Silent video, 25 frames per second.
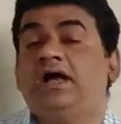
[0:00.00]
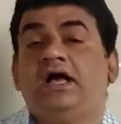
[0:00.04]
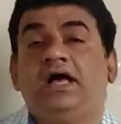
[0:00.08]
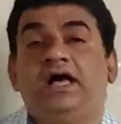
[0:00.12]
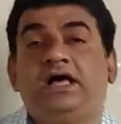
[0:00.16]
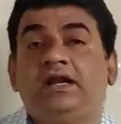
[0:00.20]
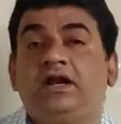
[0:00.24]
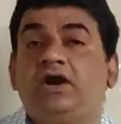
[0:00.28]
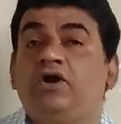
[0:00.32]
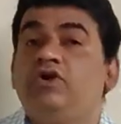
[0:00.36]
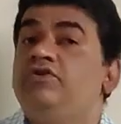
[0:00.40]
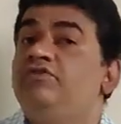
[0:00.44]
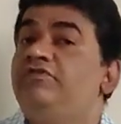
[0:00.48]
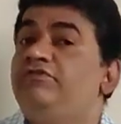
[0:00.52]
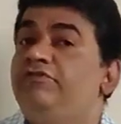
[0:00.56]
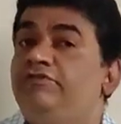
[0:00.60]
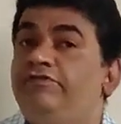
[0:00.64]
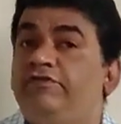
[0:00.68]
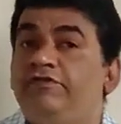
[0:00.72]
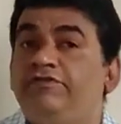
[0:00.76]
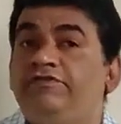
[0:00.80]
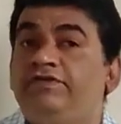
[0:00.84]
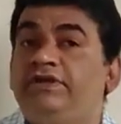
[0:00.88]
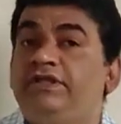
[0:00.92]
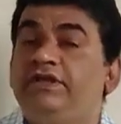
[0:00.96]
Around
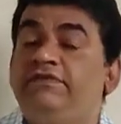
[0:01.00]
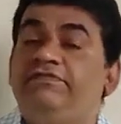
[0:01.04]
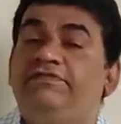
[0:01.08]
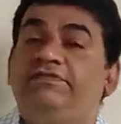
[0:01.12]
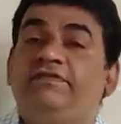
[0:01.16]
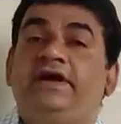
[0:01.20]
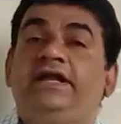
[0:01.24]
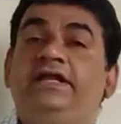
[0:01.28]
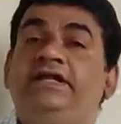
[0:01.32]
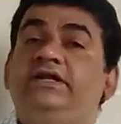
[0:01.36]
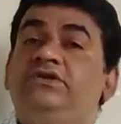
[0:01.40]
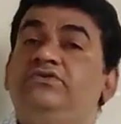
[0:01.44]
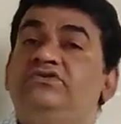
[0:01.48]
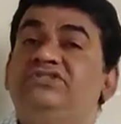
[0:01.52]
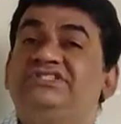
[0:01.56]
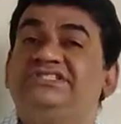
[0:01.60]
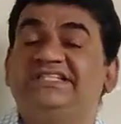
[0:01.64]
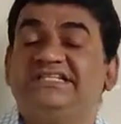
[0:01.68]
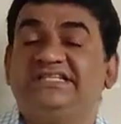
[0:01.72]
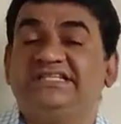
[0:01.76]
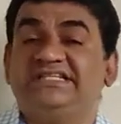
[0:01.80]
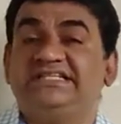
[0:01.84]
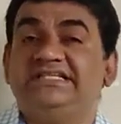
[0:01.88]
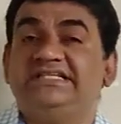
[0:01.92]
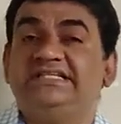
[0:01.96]
55 to
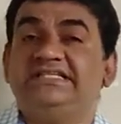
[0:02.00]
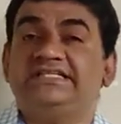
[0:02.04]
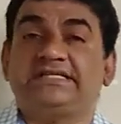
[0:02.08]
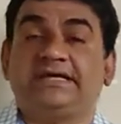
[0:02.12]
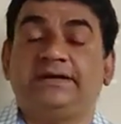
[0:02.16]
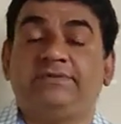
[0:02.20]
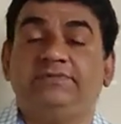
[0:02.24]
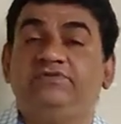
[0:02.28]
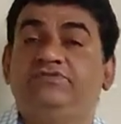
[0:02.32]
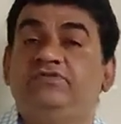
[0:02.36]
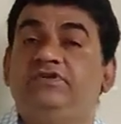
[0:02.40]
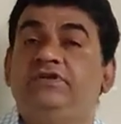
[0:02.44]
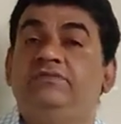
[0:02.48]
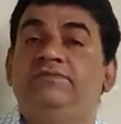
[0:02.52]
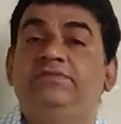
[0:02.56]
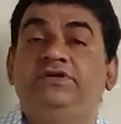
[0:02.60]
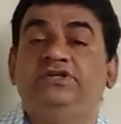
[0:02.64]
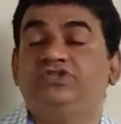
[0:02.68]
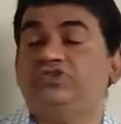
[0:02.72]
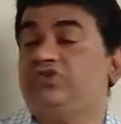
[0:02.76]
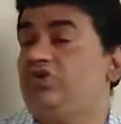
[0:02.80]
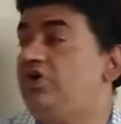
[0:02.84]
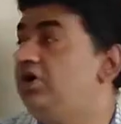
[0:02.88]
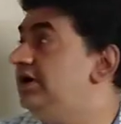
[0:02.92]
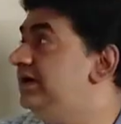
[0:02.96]
60 sums will be
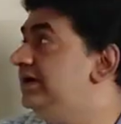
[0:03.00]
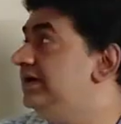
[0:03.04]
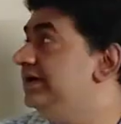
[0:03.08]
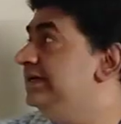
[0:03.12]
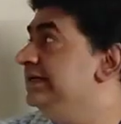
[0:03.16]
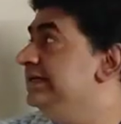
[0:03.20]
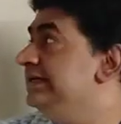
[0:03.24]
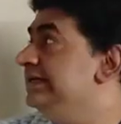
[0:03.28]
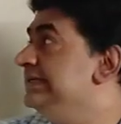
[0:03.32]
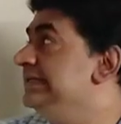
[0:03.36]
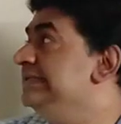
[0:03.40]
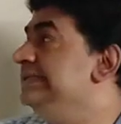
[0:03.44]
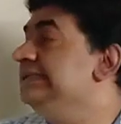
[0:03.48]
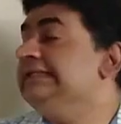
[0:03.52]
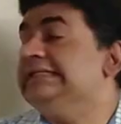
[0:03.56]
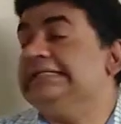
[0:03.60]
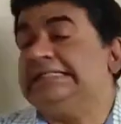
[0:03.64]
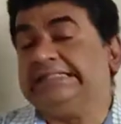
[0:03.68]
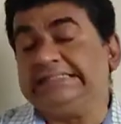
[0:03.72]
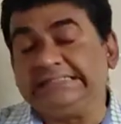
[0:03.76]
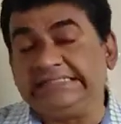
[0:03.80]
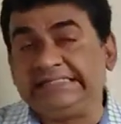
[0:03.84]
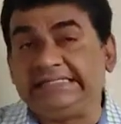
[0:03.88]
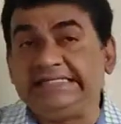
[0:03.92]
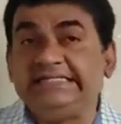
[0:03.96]
solved.
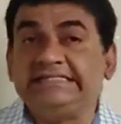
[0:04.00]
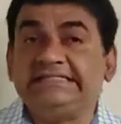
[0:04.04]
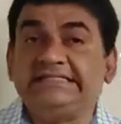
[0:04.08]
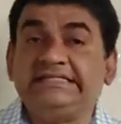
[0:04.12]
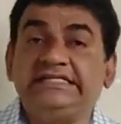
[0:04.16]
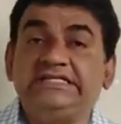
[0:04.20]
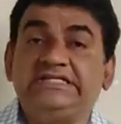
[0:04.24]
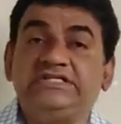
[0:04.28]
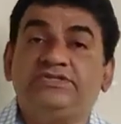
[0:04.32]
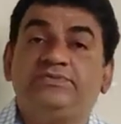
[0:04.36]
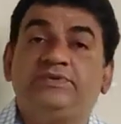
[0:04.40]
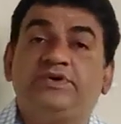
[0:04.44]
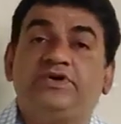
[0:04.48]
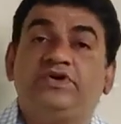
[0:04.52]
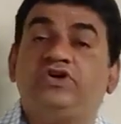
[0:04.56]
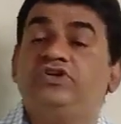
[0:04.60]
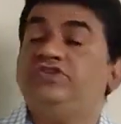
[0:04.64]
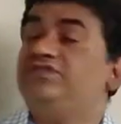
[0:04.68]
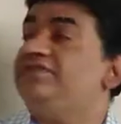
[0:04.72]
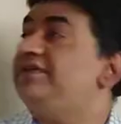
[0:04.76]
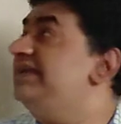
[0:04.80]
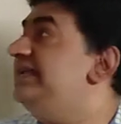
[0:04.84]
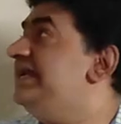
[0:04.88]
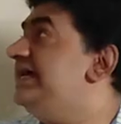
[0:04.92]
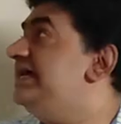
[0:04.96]
The reason is because
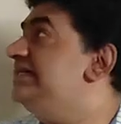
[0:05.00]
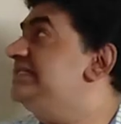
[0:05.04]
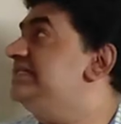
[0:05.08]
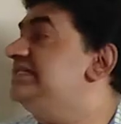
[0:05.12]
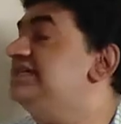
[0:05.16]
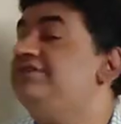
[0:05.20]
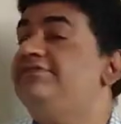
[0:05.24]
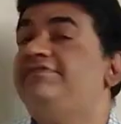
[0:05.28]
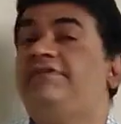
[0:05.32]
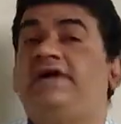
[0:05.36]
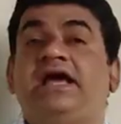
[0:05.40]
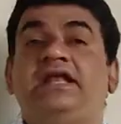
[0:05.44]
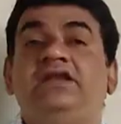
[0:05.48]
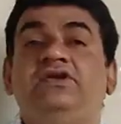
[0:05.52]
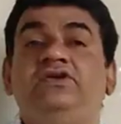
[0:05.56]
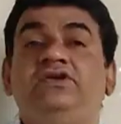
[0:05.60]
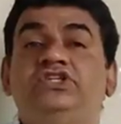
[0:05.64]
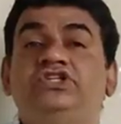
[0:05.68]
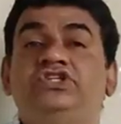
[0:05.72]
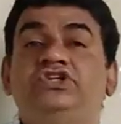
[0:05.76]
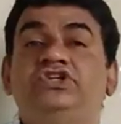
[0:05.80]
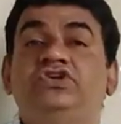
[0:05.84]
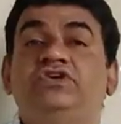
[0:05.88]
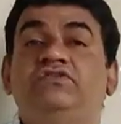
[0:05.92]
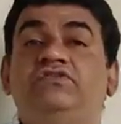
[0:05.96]
when I say
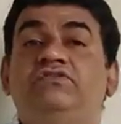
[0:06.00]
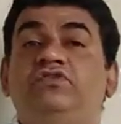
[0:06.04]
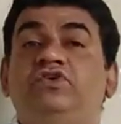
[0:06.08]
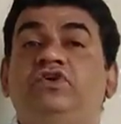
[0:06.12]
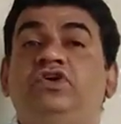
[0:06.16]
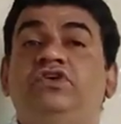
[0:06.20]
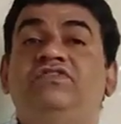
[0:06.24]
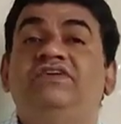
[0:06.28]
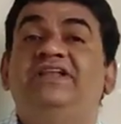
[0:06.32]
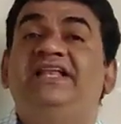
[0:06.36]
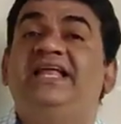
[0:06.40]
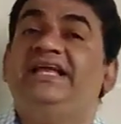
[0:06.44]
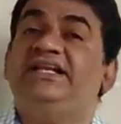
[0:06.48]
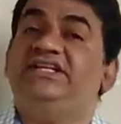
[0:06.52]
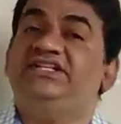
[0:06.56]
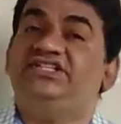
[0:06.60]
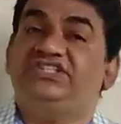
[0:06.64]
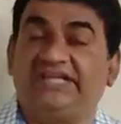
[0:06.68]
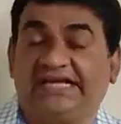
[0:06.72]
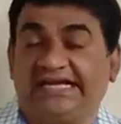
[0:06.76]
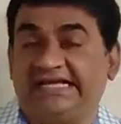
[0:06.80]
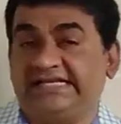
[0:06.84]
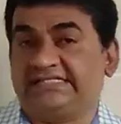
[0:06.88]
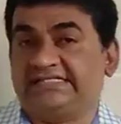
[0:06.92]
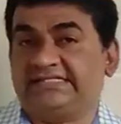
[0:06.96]
valuation of goodwill and
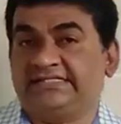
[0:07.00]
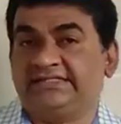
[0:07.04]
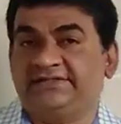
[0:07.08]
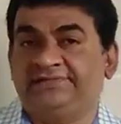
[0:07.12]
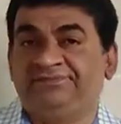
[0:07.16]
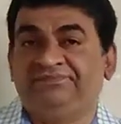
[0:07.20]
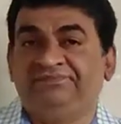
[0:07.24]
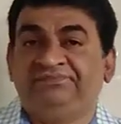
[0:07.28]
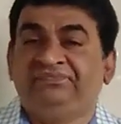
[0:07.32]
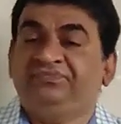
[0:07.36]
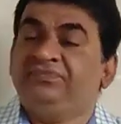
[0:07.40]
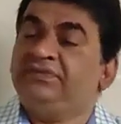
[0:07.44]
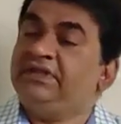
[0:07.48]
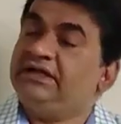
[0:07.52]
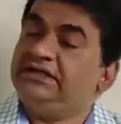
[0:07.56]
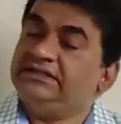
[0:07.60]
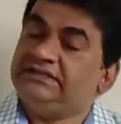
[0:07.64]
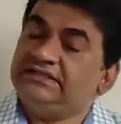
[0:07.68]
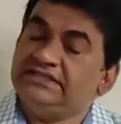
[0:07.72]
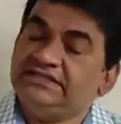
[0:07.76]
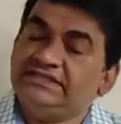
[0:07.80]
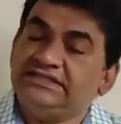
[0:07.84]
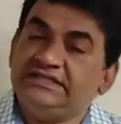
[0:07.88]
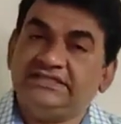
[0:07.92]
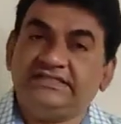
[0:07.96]
shares,
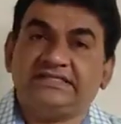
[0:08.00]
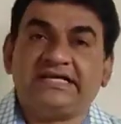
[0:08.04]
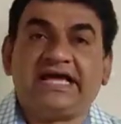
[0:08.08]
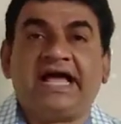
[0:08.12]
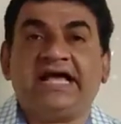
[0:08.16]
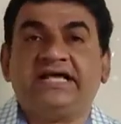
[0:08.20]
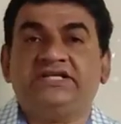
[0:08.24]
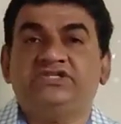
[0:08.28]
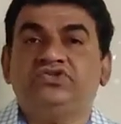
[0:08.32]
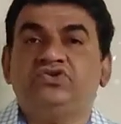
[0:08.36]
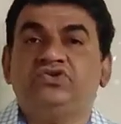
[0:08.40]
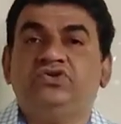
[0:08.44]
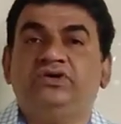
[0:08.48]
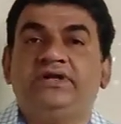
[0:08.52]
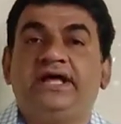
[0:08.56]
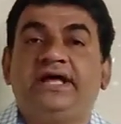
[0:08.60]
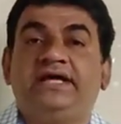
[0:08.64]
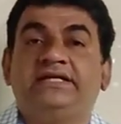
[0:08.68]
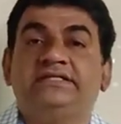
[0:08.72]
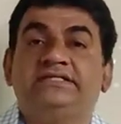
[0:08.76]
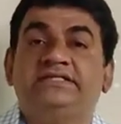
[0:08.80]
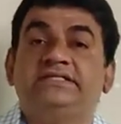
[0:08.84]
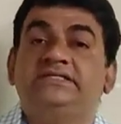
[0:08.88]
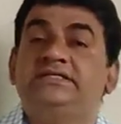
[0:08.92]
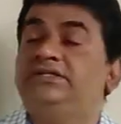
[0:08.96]
this is as good
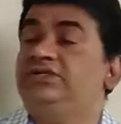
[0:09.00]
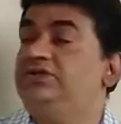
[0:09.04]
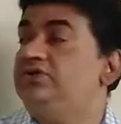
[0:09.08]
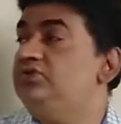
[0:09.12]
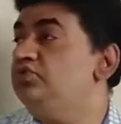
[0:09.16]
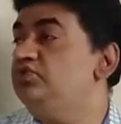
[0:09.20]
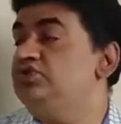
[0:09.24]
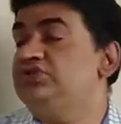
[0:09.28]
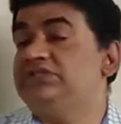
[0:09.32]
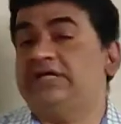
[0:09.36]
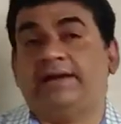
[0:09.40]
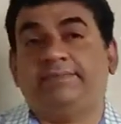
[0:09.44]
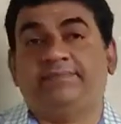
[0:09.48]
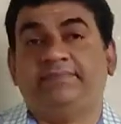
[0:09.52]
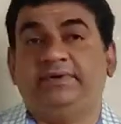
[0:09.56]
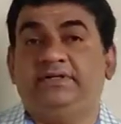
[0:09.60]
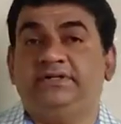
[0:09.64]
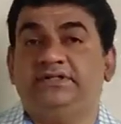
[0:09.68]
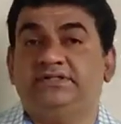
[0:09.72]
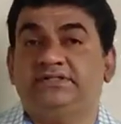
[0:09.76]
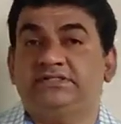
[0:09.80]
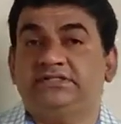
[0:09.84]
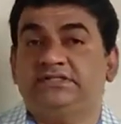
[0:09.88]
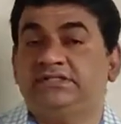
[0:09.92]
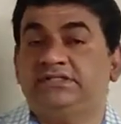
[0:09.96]
as two
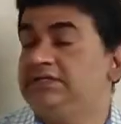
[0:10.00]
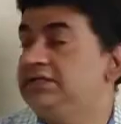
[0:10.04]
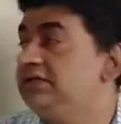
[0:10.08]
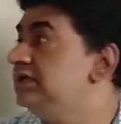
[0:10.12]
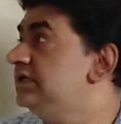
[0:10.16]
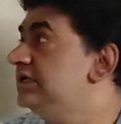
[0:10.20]
chapters.